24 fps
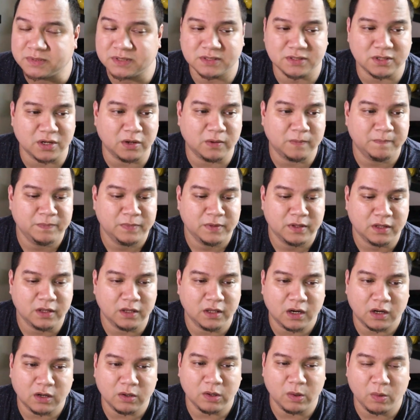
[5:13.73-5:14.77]
So,
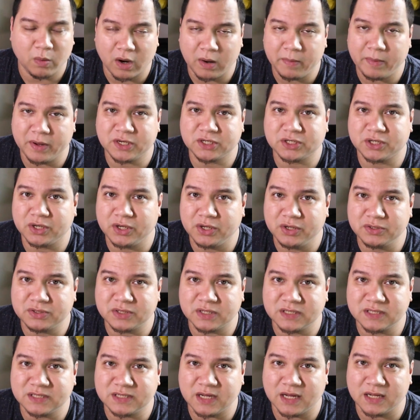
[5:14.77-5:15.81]
you know, you want to make sure you use
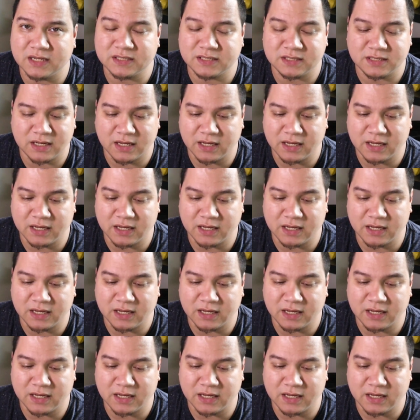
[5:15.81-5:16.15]
incense.